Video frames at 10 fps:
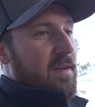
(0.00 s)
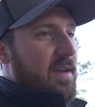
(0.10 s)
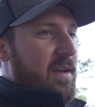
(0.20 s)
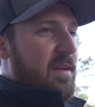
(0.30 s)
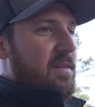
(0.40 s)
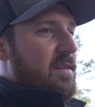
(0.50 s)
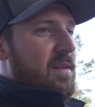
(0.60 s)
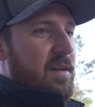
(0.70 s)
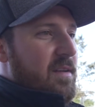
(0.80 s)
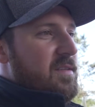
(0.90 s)
It
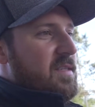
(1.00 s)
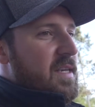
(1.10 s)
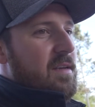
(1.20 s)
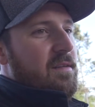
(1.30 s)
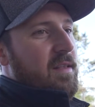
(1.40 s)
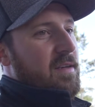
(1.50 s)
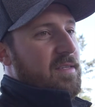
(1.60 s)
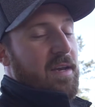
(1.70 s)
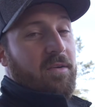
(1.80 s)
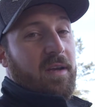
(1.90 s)
doesn't
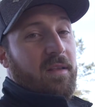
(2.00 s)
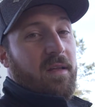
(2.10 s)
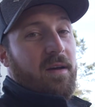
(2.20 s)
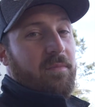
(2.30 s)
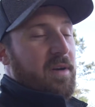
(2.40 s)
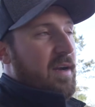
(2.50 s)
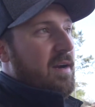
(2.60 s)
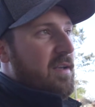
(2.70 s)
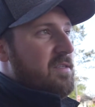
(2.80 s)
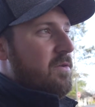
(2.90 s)
sound like a lot, but it kind
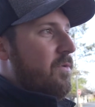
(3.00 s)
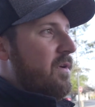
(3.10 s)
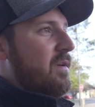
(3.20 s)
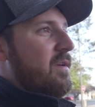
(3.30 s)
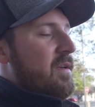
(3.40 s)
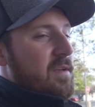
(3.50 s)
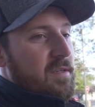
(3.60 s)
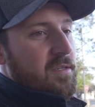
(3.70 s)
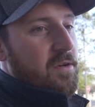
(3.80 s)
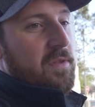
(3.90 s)
of gets annoying.
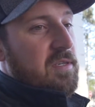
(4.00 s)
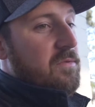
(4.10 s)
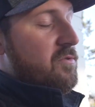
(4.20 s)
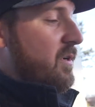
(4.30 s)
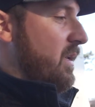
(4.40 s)
So this one's really